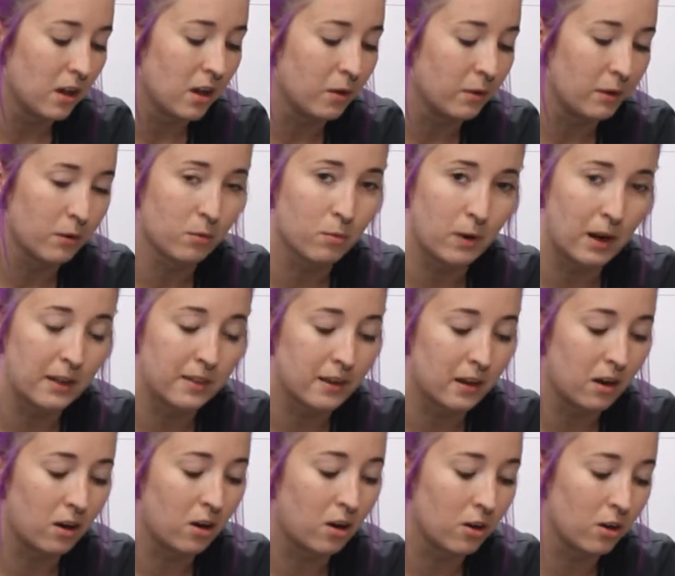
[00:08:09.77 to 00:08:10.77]
we will write
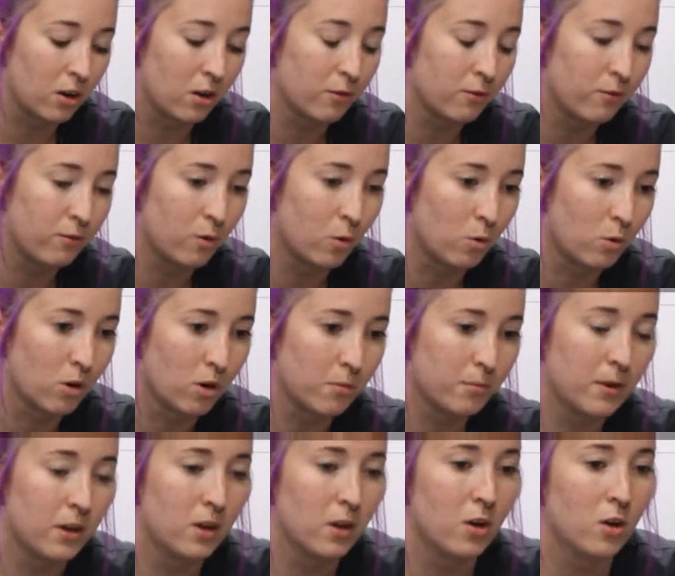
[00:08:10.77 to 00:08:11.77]
that on our
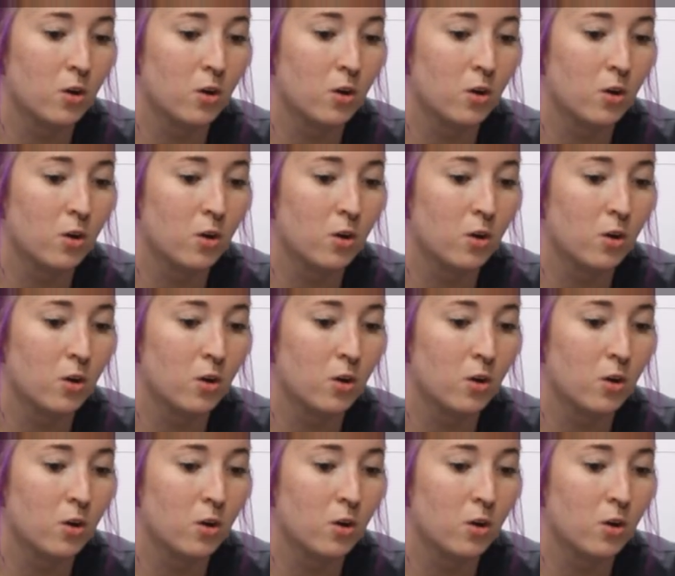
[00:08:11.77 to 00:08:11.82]
form.